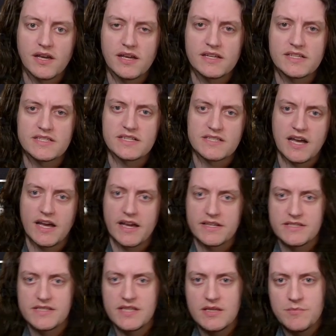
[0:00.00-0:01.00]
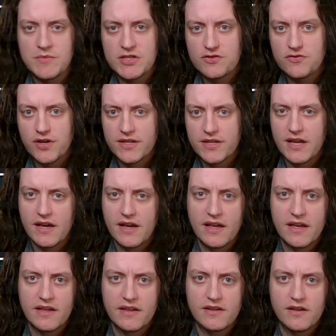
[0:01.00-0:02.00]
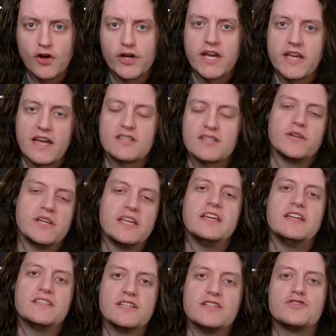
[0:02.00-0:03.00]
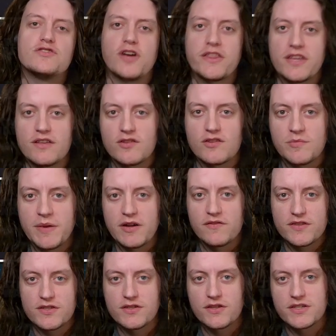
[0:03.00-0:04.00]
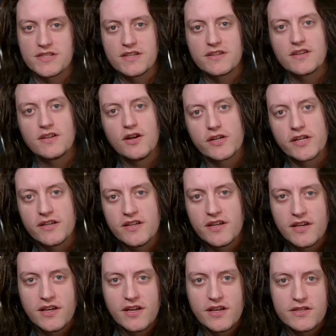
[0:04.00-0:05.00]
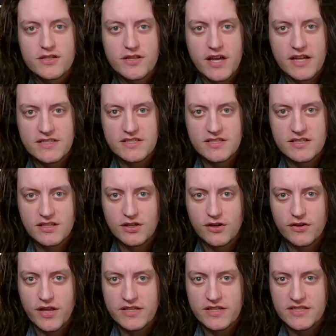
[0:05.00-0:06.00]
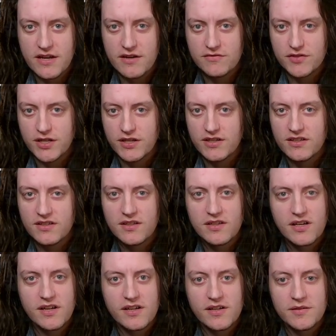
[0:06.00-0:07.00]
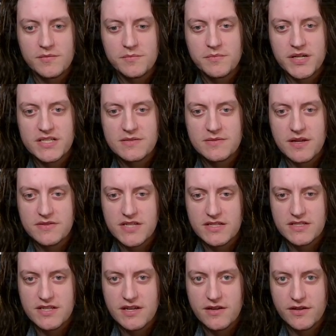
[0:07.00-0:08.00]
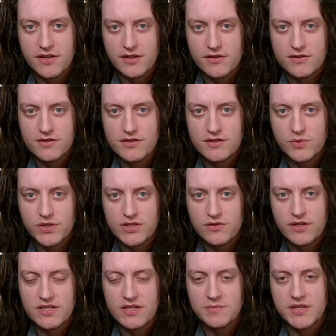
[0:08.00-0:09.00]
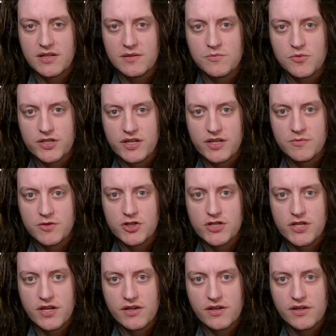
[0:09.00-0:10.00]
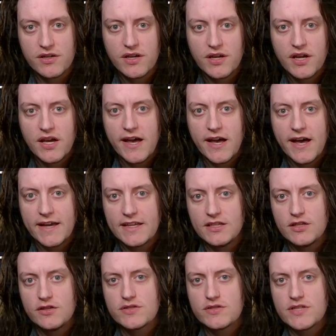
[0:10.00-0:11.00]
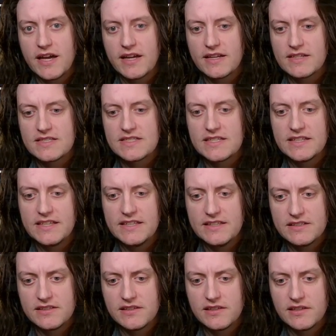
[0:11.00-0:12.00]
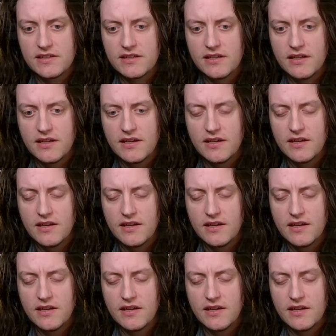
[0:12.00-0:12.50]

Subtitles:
He says, ah, I see, misread. Yeah. Okay, yeah. So he did draw out the other power of the dark side. Okay. So that's kind of funny. But sometimes that's how it goes. We do end up getting more damage there. I can use Iden to heal.